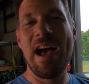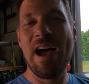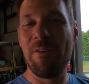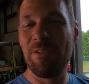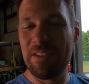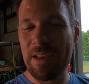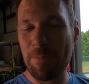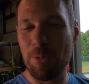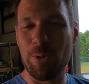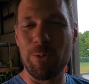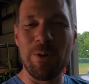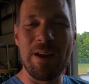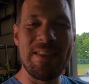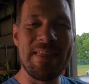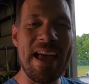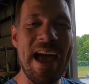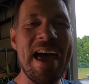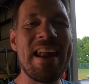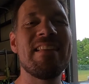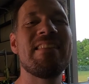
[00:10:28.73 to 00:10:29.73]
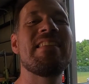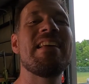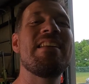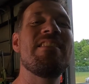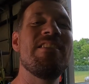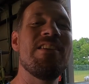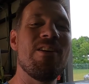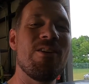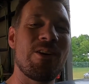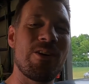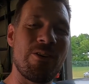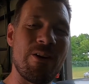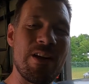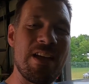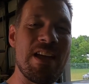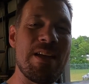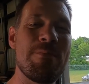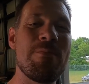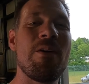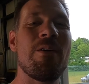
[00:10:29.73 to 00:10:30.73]
I was able to read that. It said, you know,
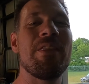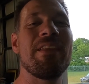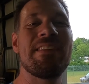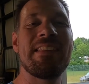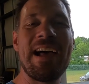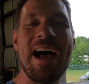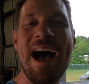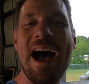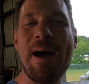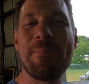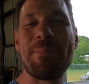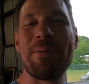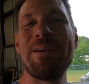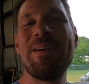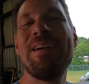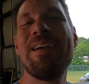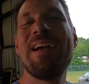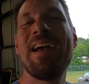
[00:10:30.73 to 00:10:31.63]
cream on the top,